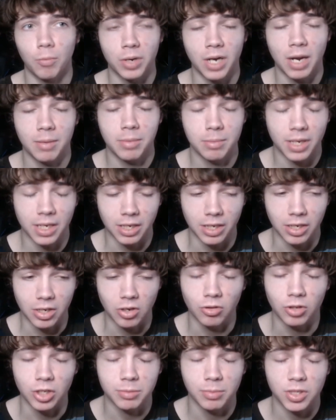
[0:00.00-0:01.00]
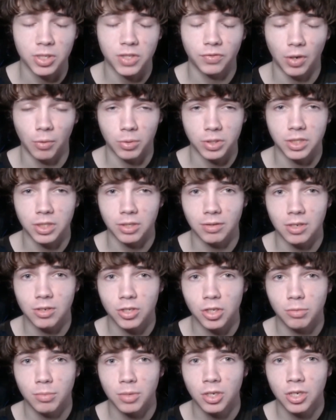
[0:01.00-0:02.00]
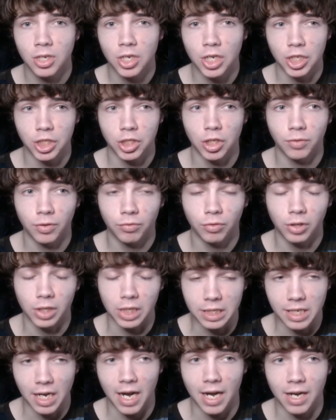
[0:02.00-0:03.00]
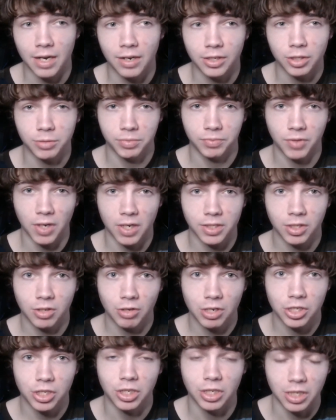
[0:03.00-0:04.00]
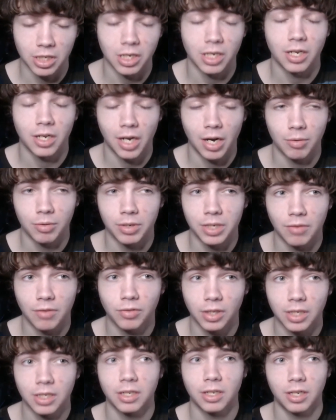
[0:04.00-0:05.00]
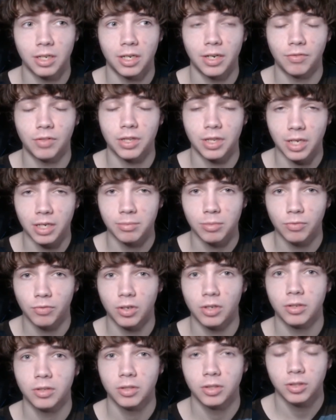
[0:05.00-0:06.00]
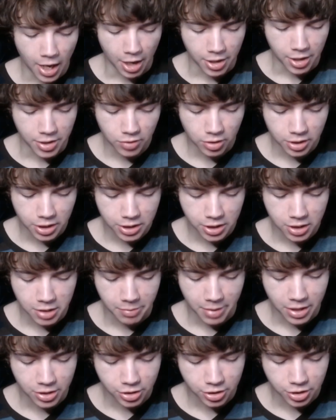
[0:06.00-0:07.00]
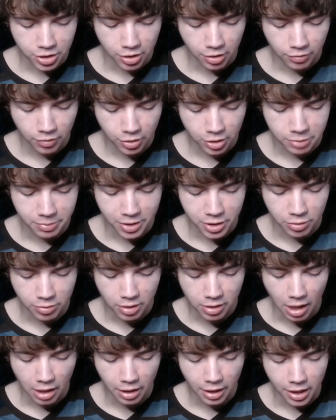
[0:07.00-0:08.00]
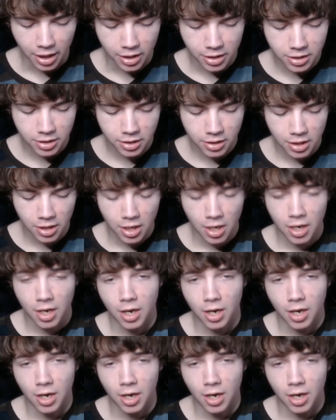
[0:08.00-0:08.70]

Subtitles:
I would not be playing it nearly as much if I wasn't doing YouTube. So if it fully died in terms of content creation, then yeah, I definitely think I'd move on. How difficult is it to manage the server, especially with a lot like us?